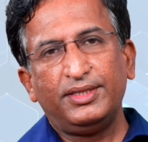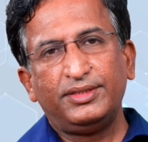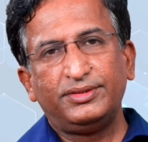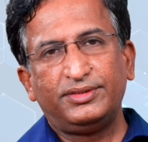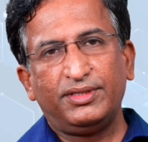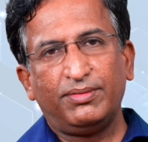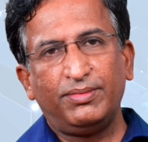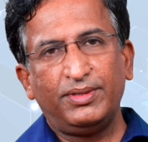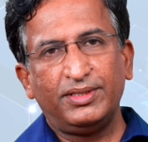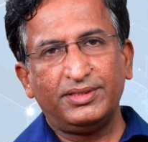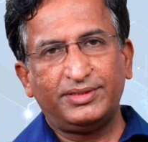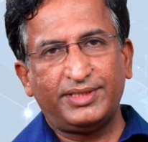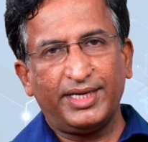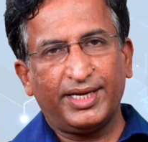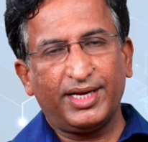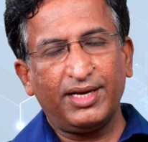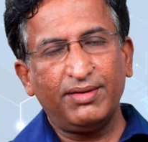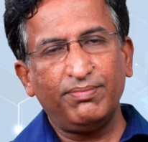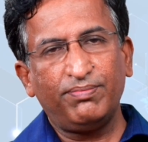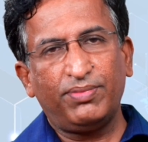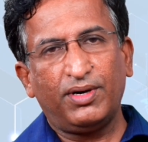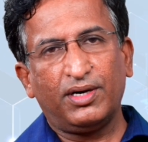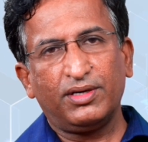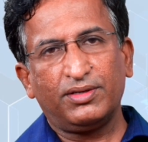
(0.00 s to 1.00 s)
Similarly, the
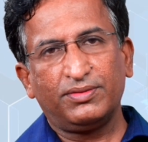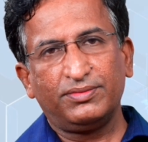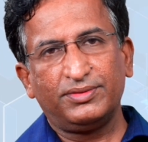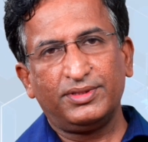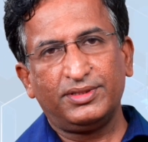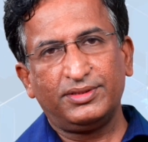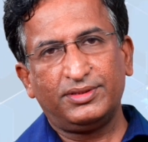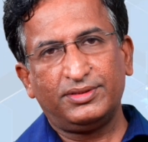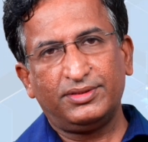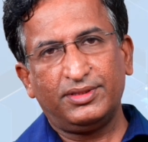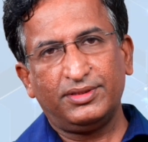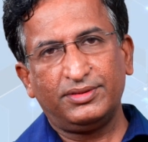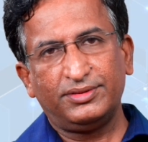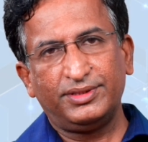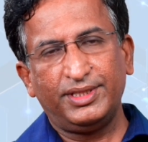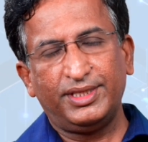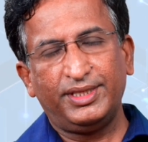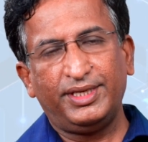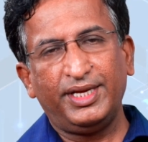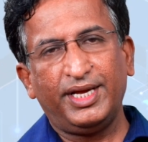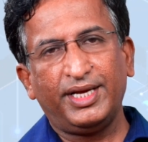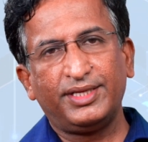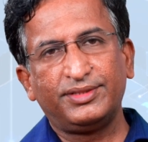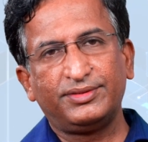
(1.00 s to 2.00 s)
second part of this
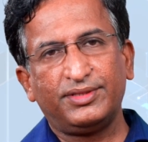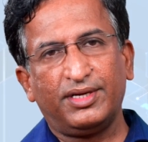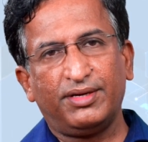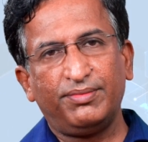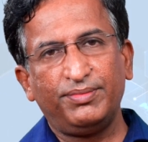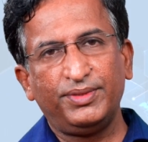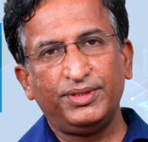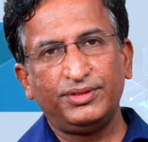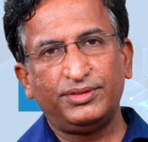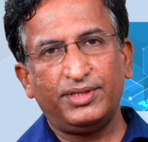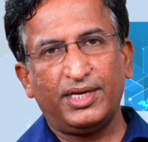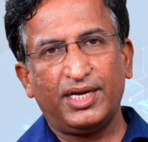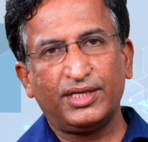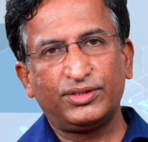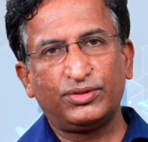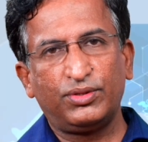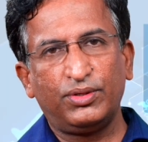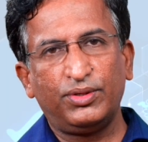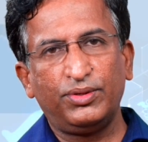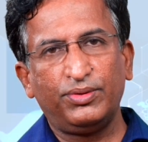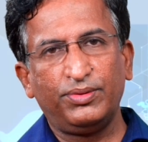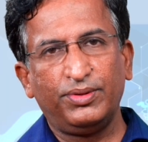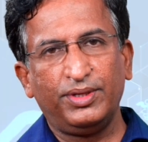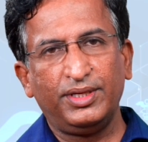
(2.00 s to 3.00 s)
CT exam is
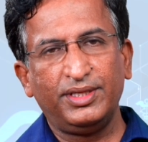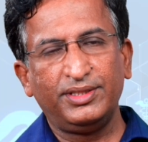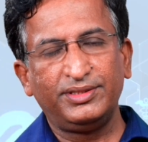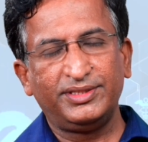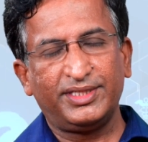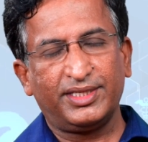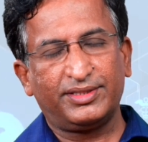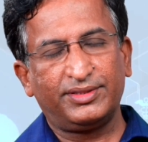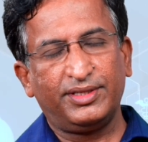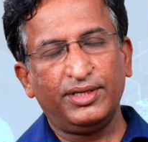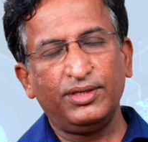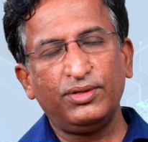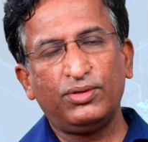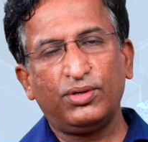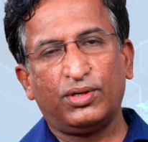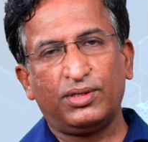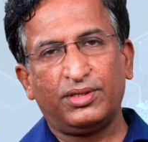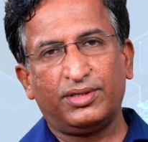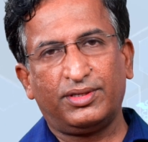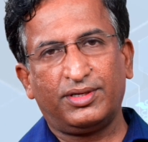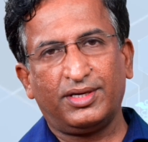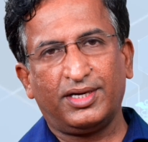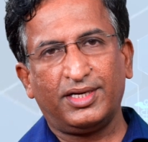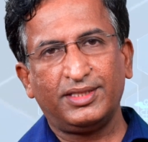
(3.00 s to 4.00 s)
actually injecting
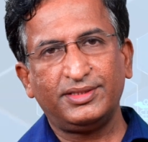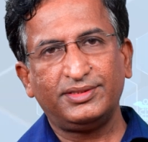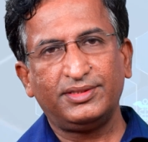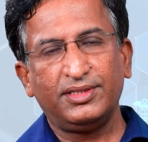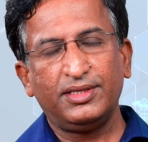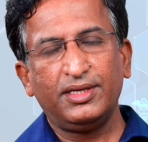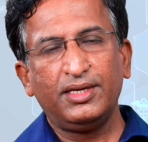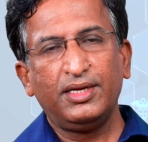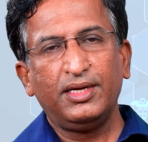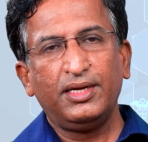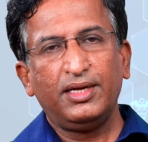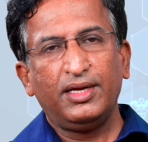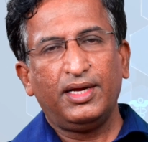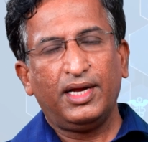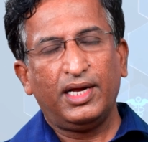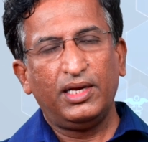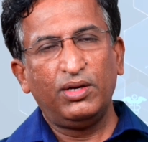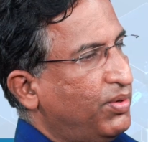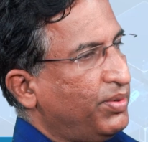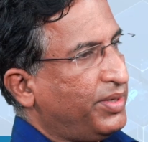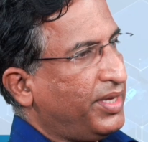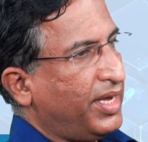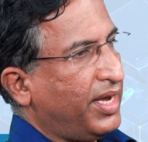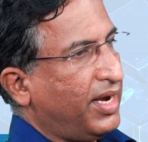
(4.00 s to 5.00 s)
contrast and
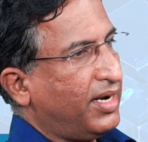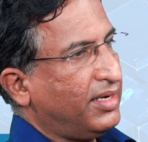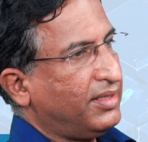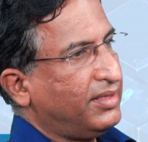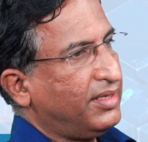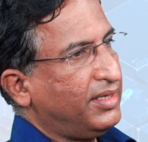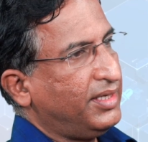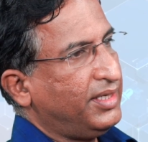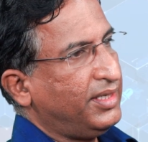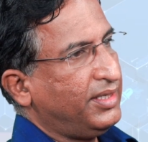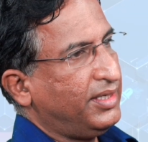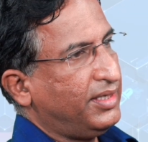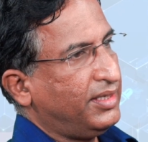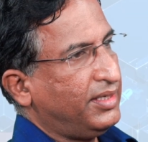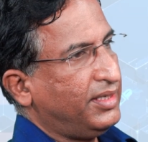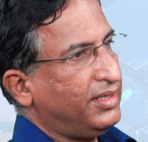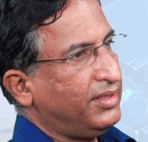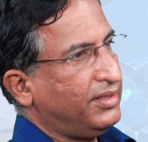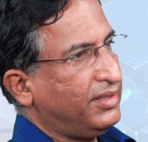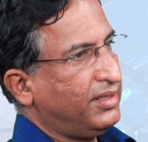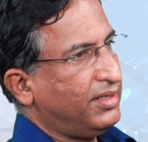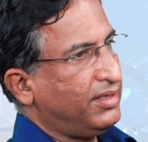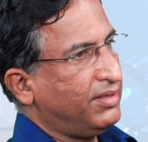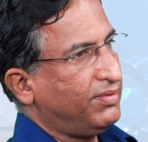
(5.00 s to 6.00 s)
looking at the
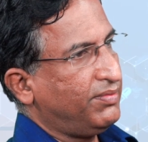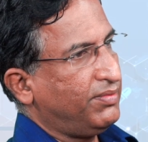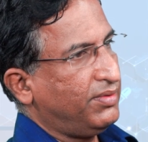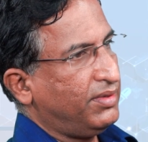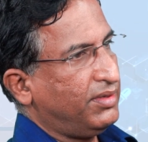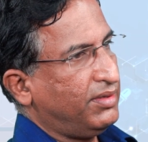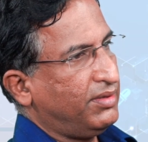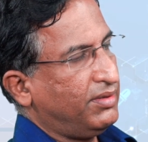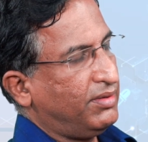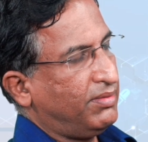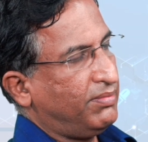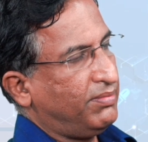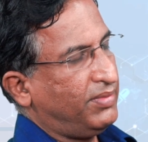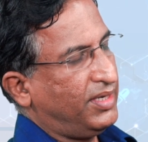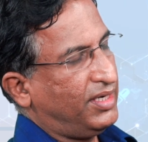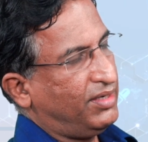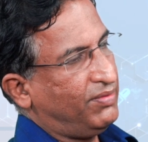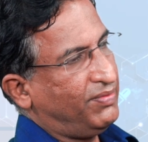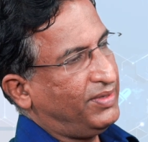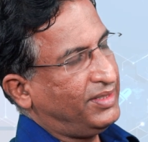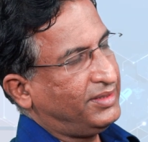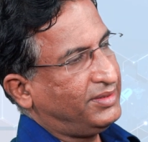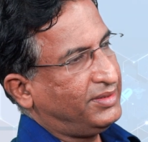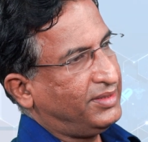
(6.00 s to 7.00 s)
inner blood
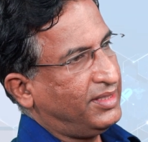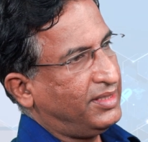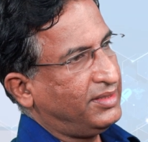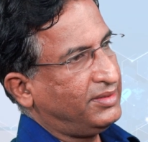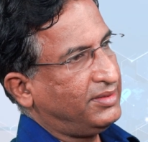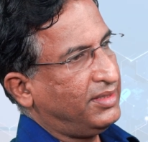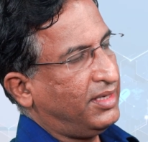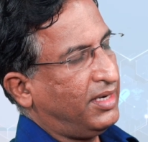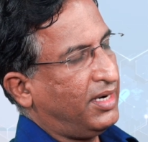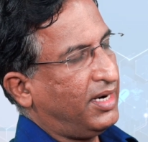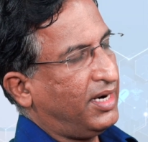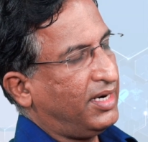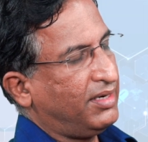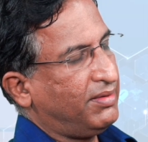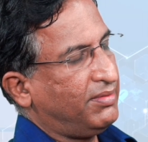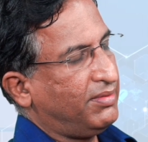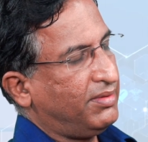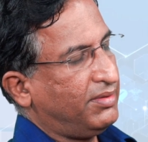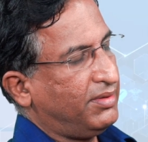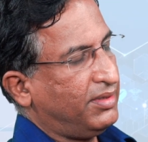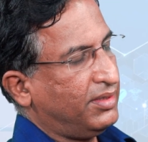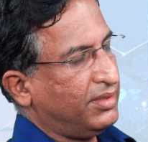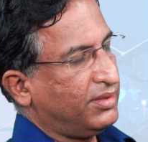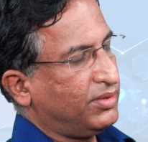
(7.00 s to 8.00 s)
vessels, heart,
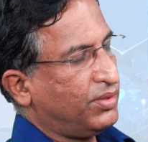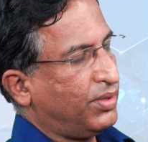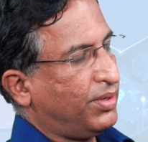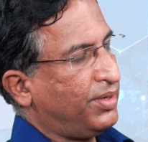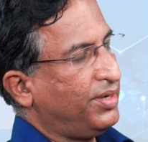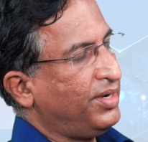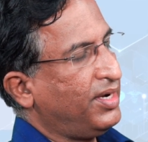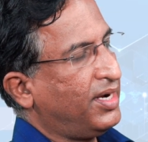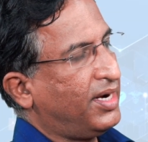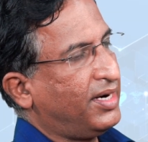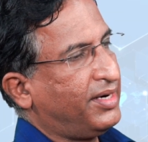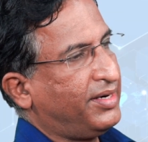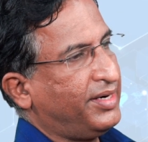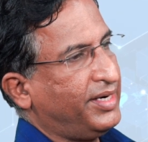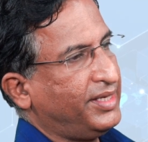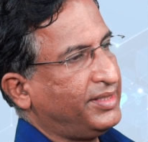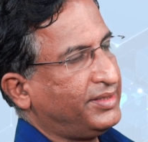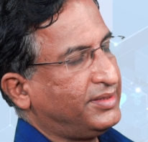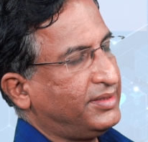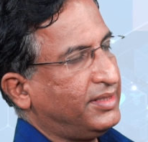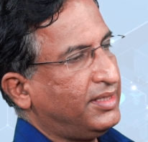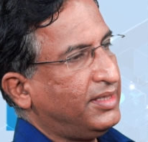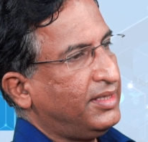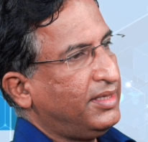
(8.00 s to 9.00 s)
uh, coronary
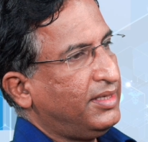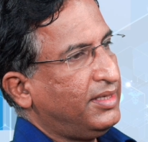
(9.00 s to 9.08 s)
arteries,